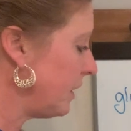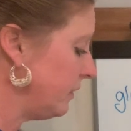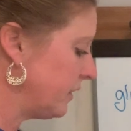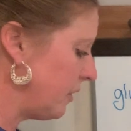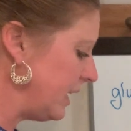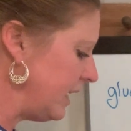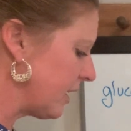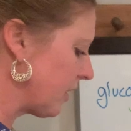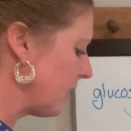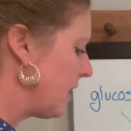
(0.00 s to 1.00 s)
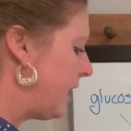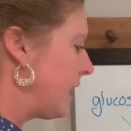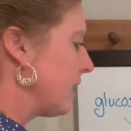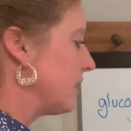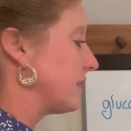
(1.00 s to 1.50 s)
So here,
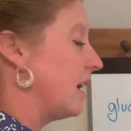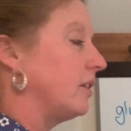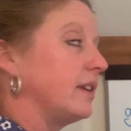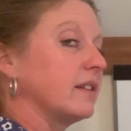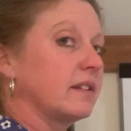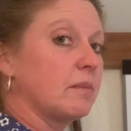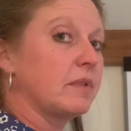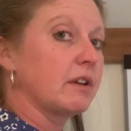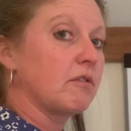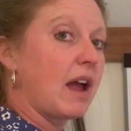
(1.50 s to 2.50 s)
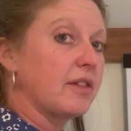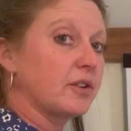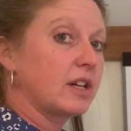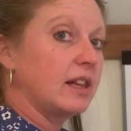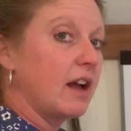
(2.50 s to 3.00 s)
the cell does something
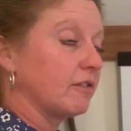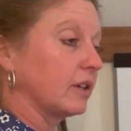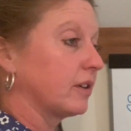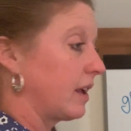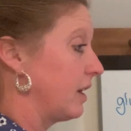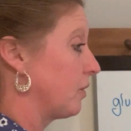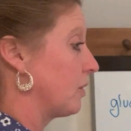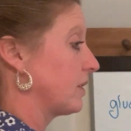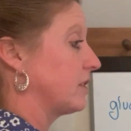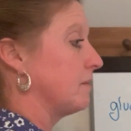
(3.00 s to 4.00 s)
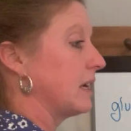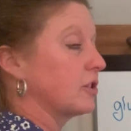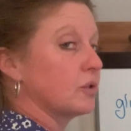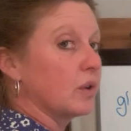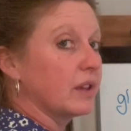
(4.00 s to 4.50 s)
rather clever in order to
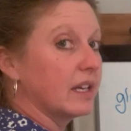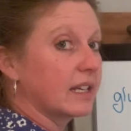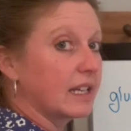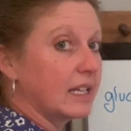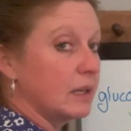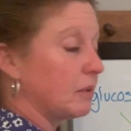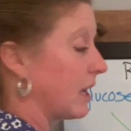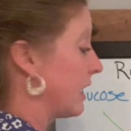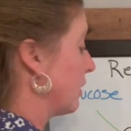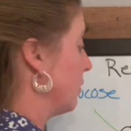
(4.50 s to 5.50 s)
make sure that it can keep getting